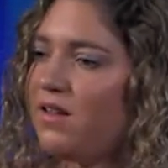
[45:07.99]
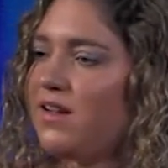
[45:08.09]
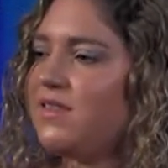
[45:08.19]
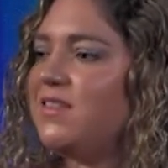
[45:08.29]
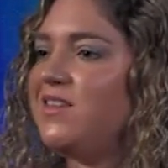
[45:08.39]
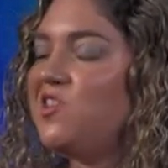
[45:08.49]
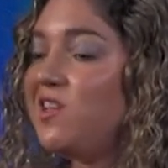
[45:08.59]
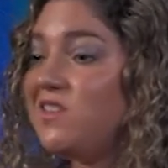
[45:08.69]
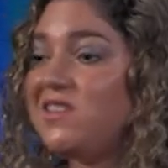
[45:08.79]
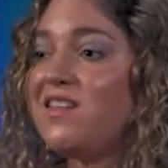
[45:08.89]
because it
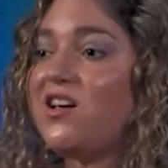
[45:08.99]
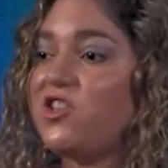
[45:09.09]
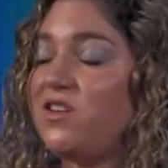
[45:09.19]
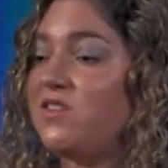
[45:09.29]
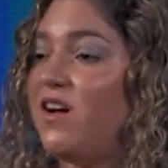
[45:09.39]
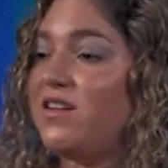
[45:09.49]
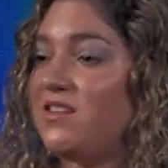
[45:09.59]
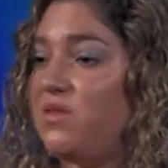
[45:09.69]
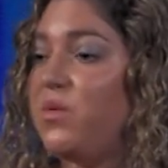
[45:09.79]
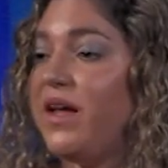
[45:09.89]
just suctions
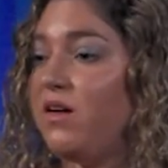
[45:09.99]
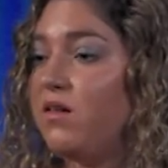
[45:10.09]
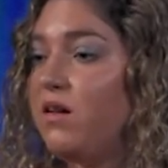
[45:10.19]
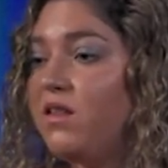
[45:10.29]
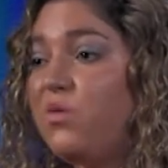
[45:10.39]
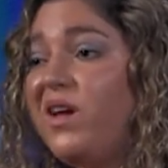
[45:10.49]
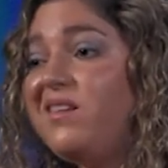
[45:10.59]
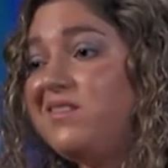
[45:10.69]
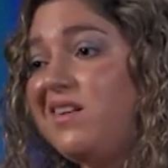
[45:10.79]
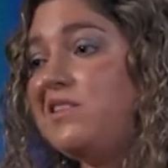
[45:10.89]
onto the whale. The
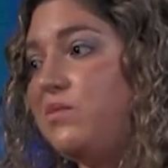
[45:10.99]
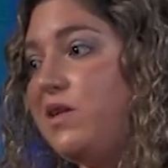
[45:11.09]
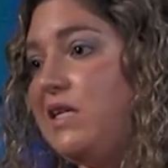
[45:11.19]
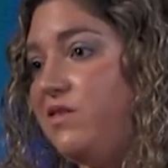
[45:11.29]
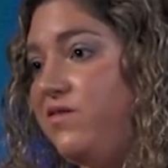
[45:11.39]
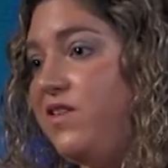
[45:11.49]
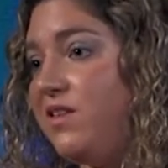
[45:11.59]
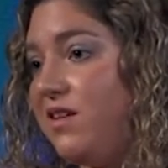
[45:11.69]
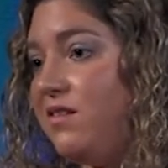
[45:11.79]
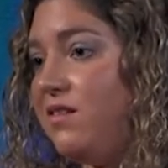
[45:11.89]
whale doesn't really even
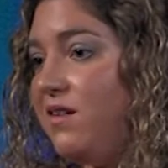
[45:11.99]
feel it.